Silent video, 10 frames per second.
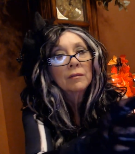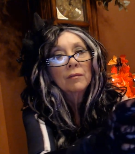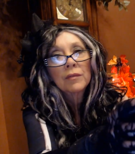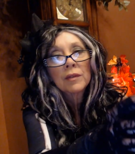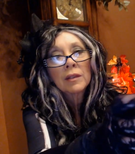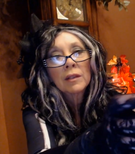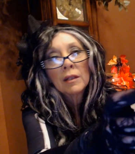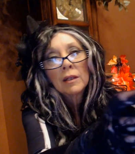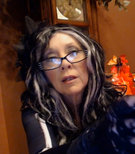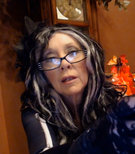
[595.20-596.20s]

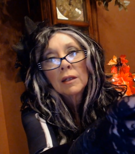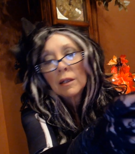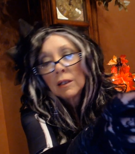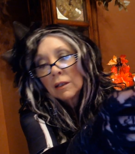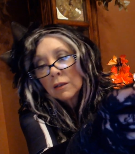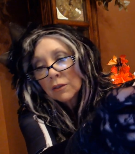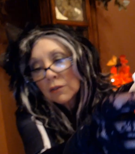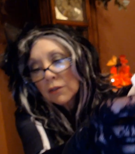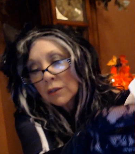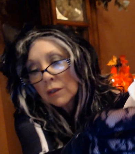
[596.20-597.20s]

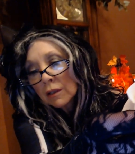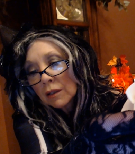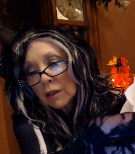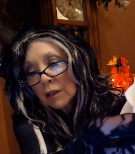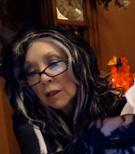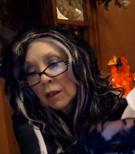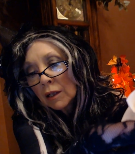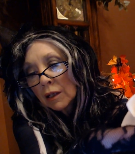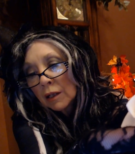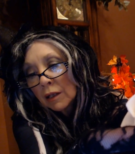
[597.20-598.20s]

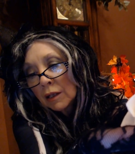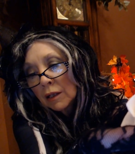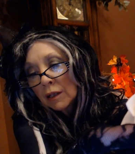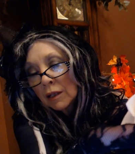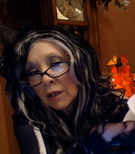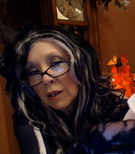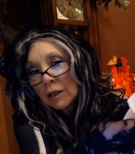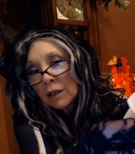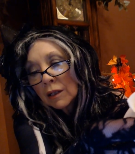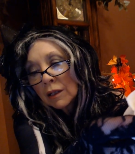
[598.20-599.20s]

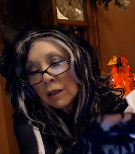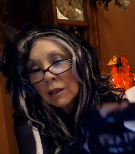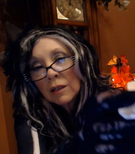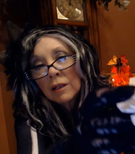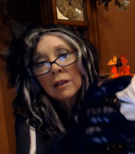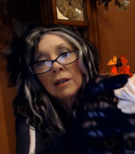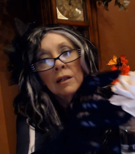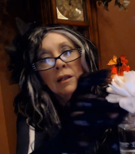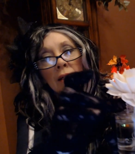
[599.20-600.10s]
[no speech]